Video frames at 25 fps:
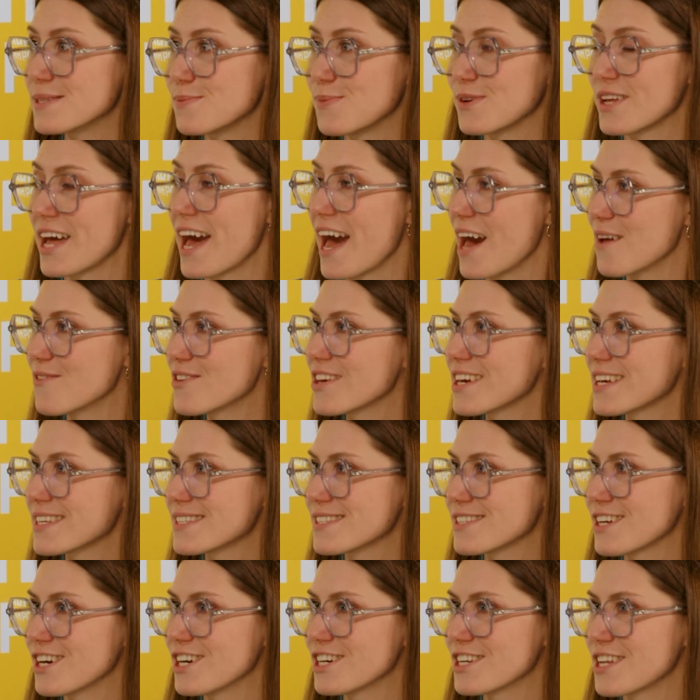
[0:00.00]
But having a
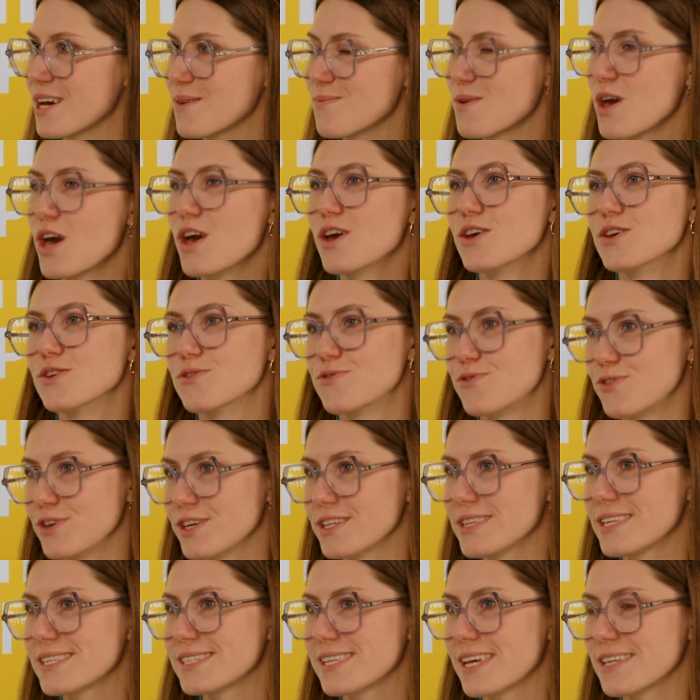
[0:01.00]
startup, you
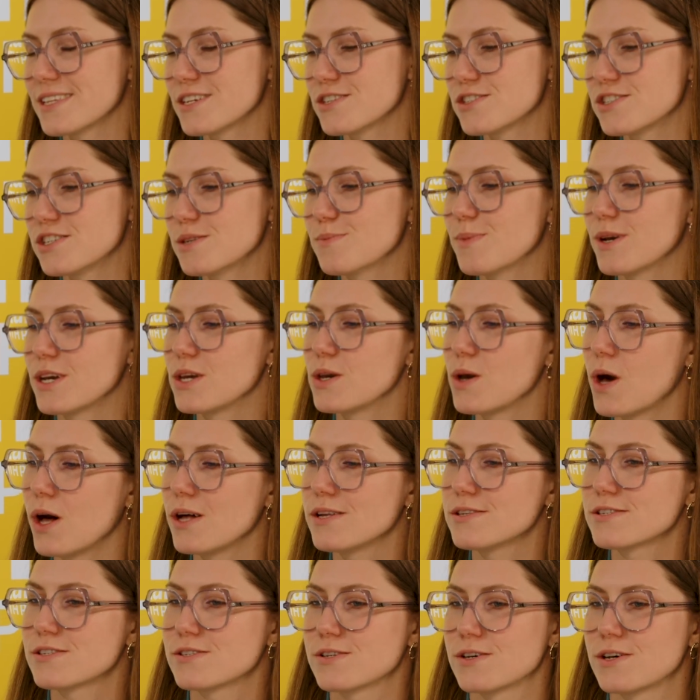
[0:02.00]
feel this energy, but you
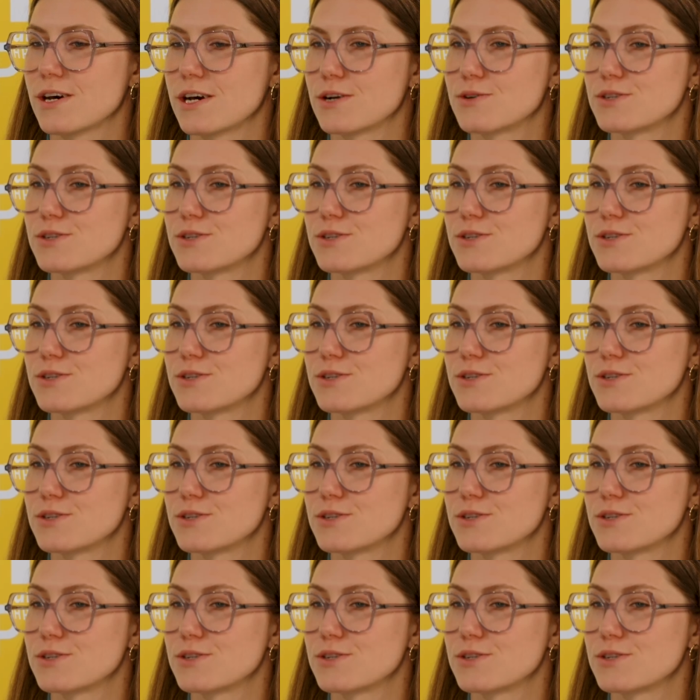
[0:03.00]
also are